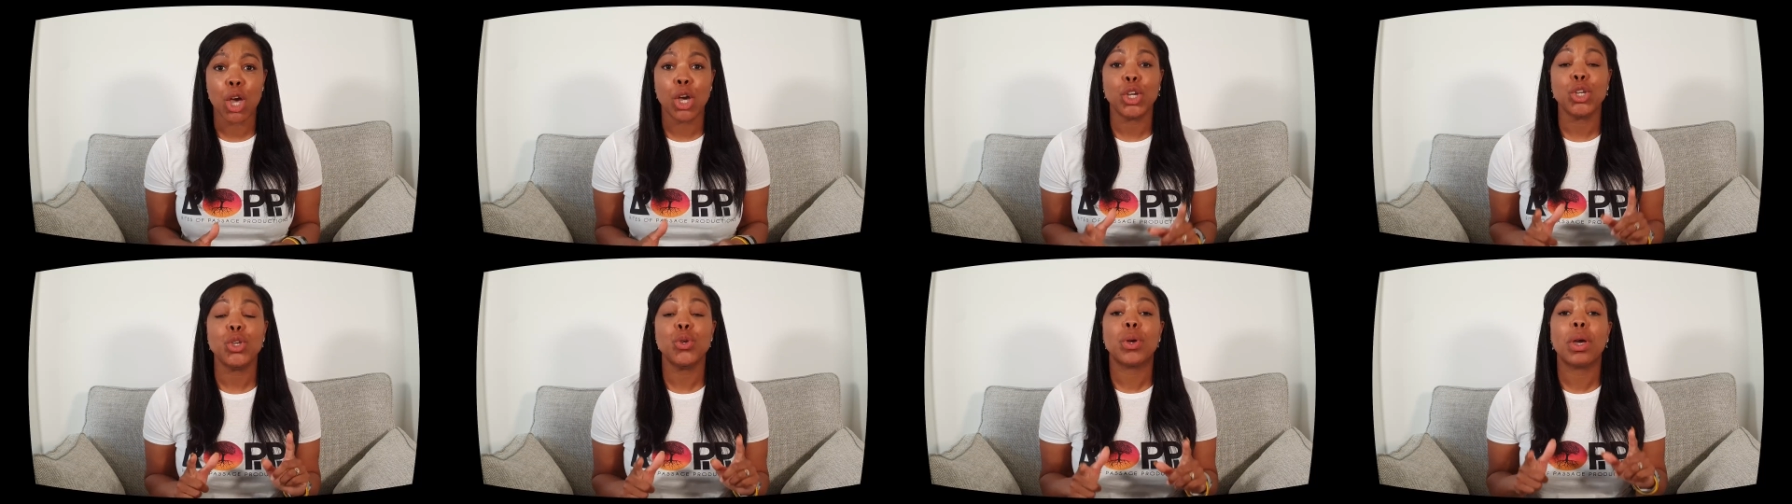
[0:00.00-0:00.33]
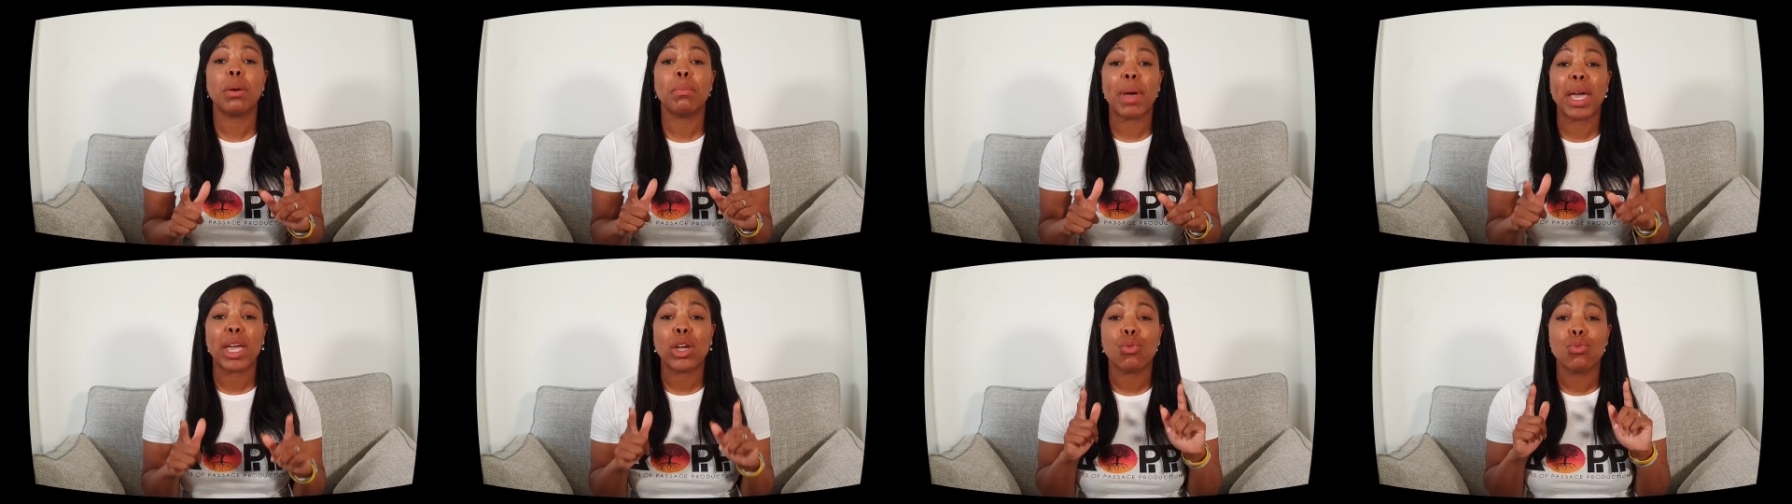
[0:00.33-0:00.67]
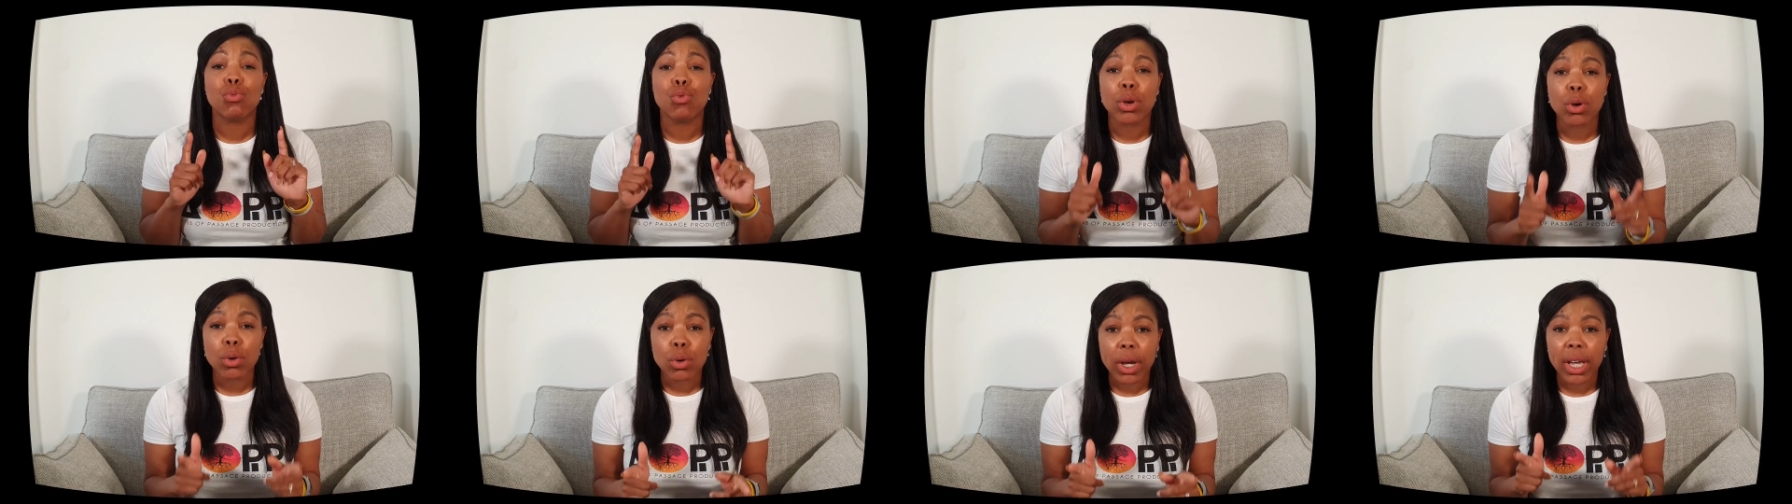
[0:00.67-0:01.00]
you can make
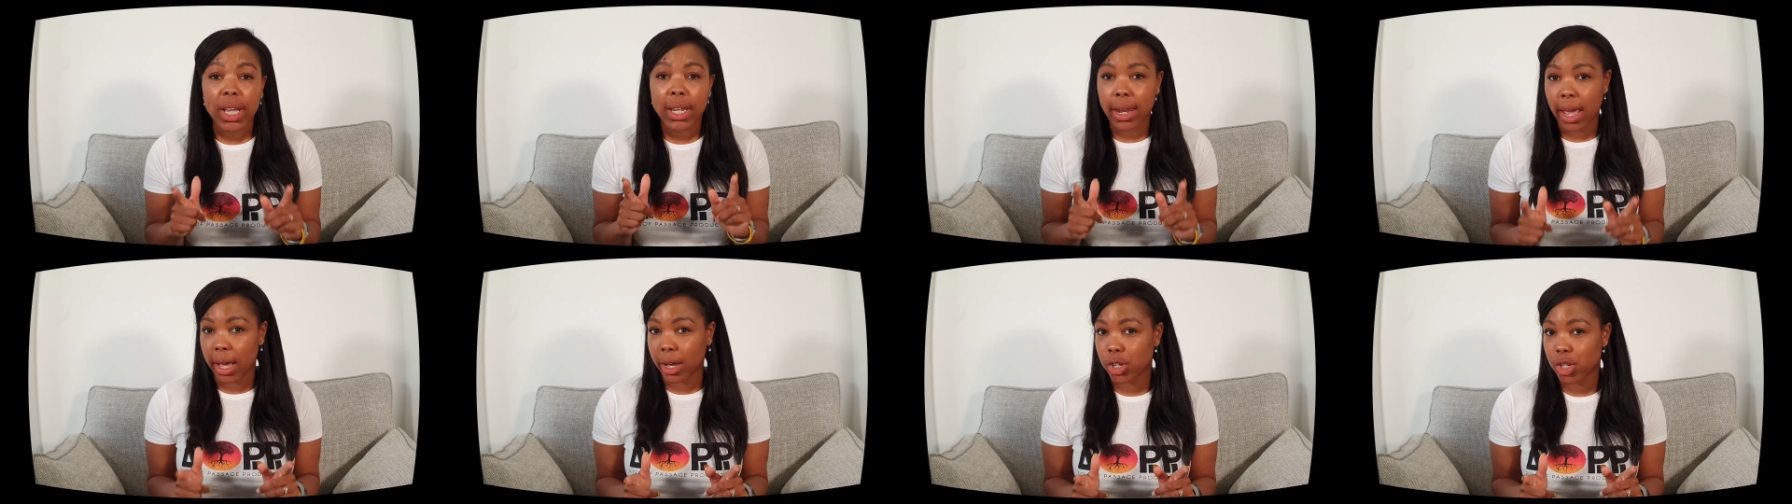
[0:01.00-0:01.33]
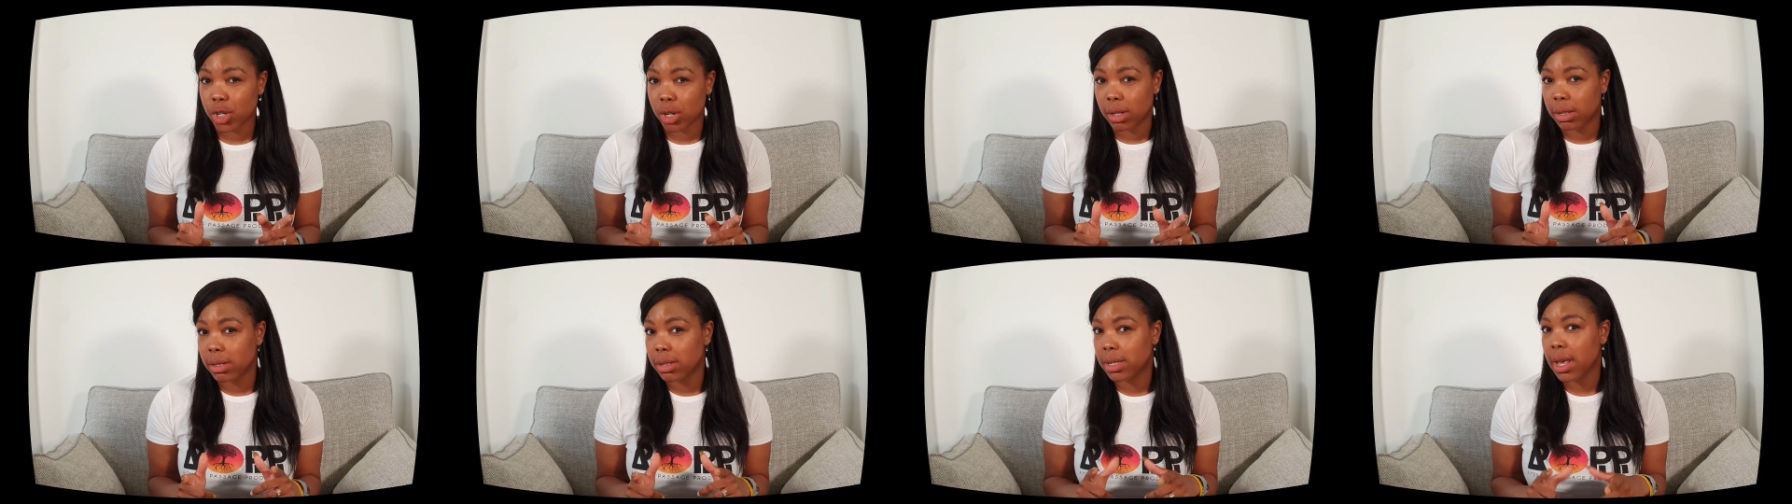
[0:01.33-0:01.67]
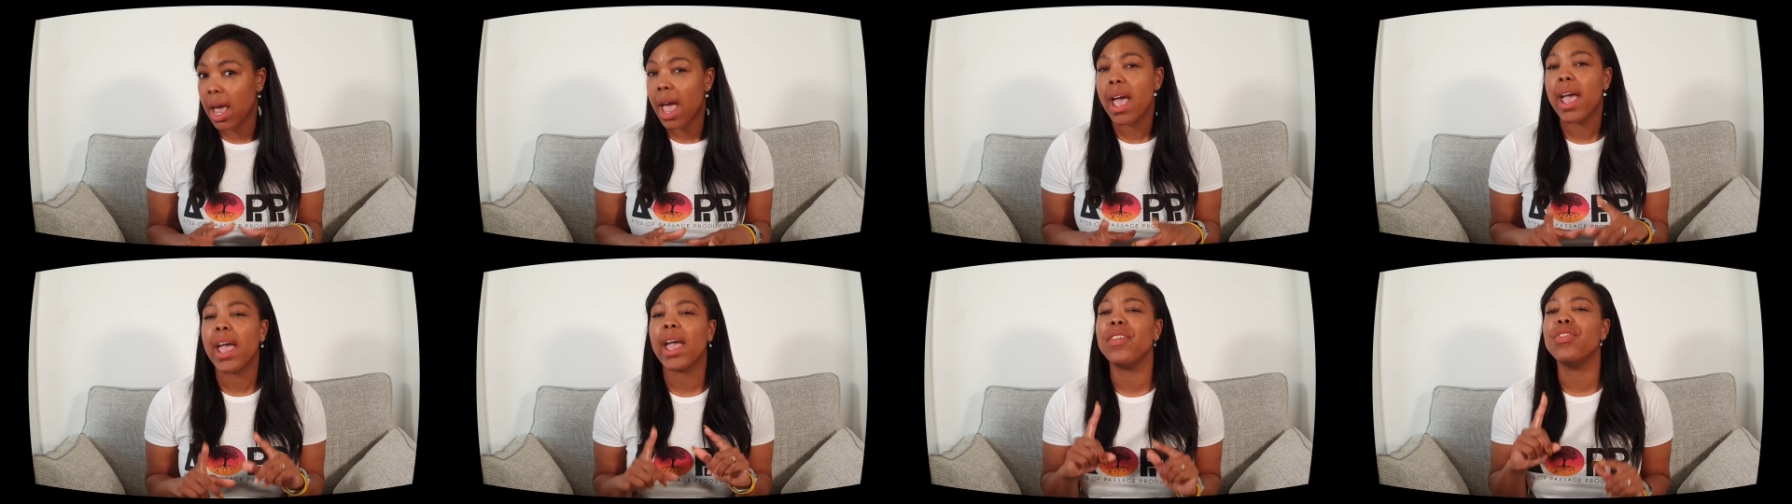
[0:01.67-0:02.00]
real connections
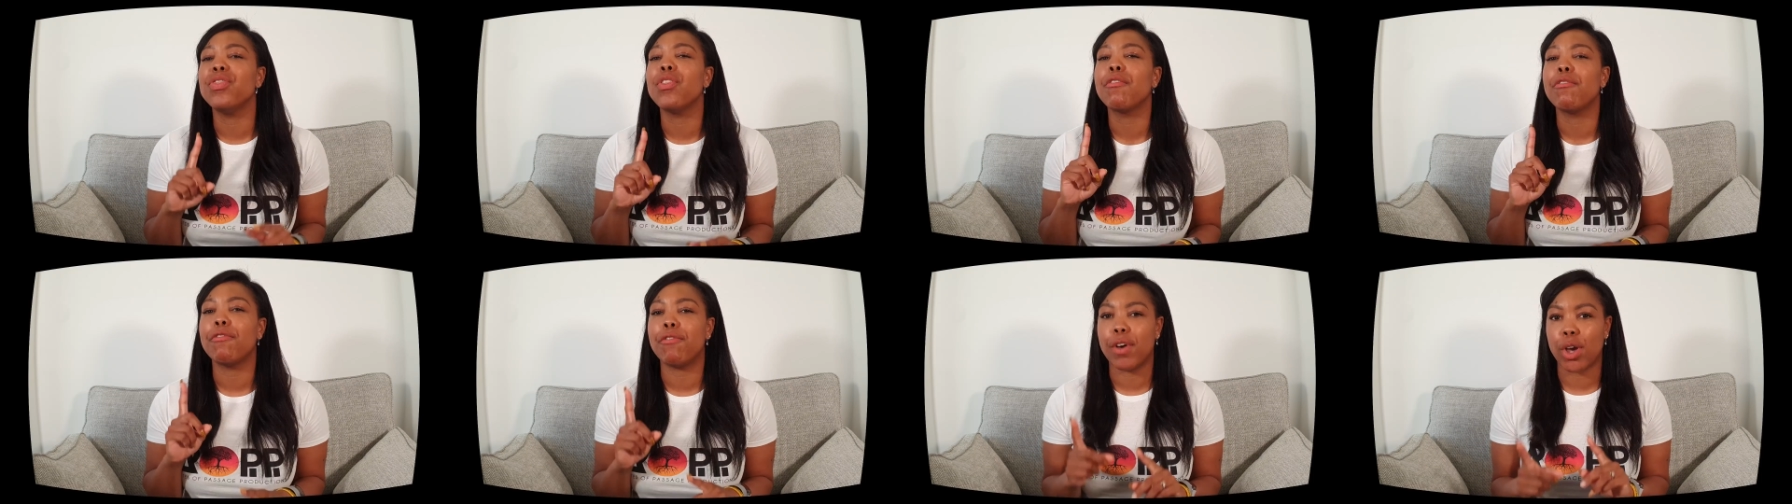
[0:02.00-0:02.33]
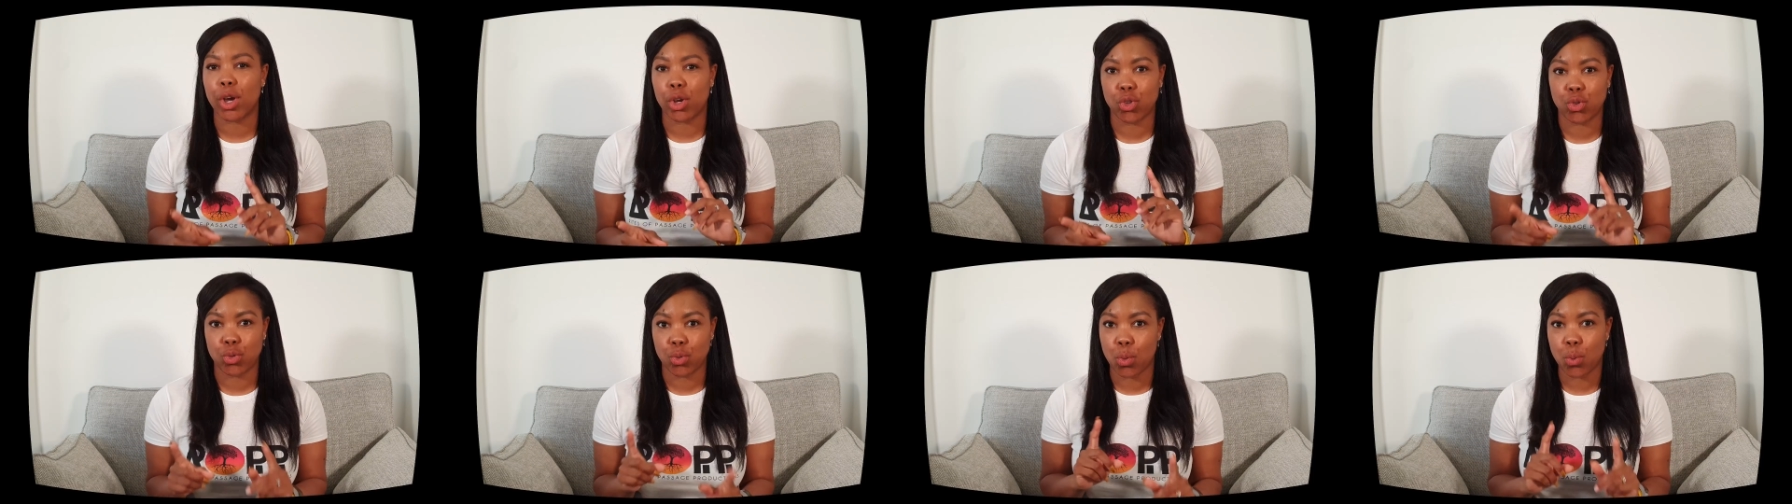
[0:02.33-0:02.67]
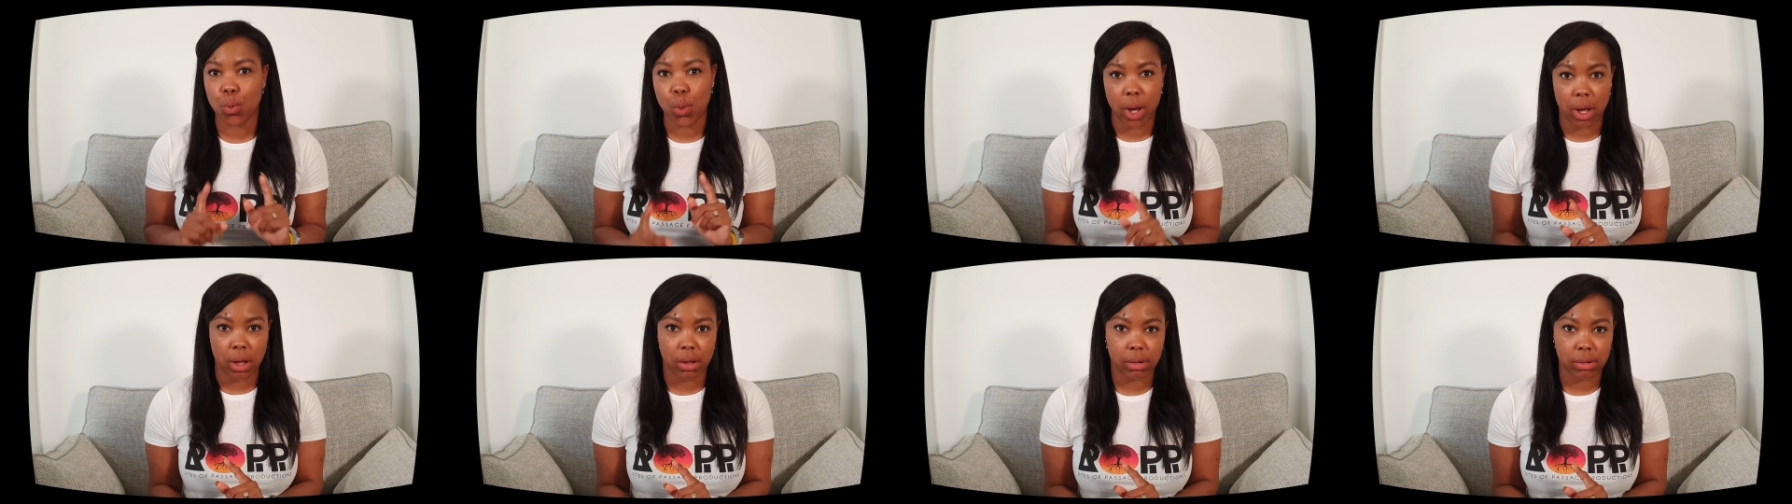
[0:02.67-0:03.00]
in the virtual
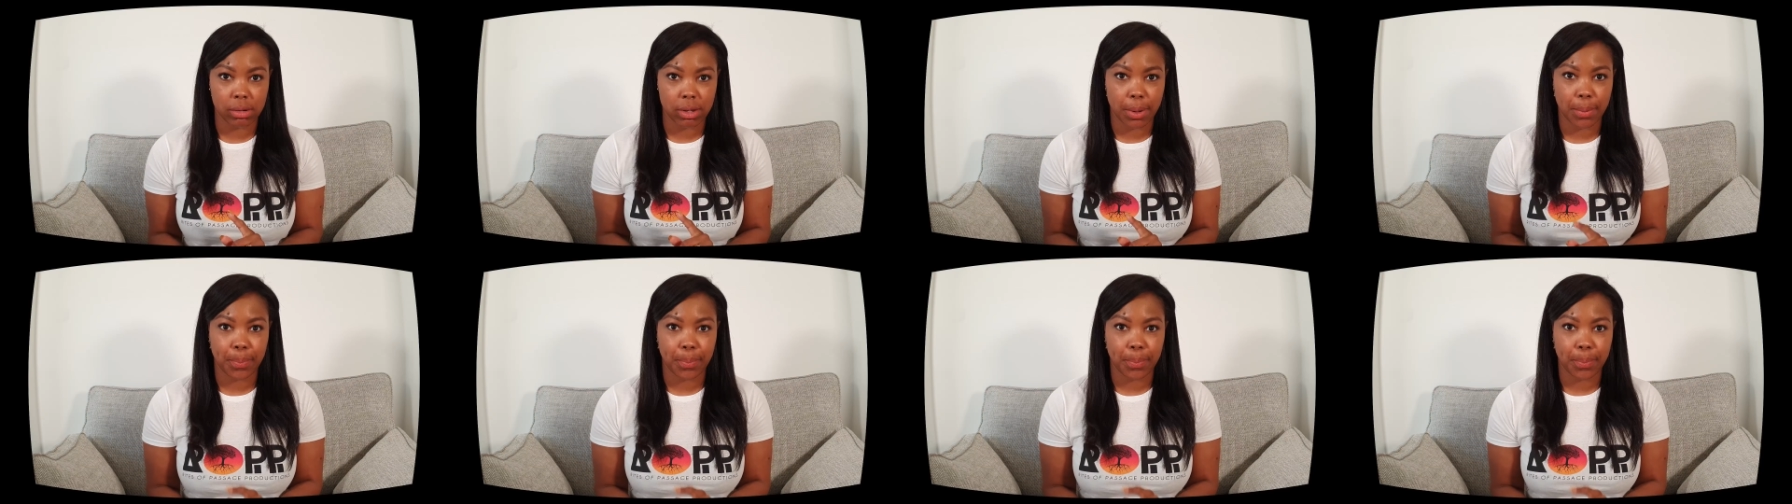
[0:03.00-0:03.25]
world.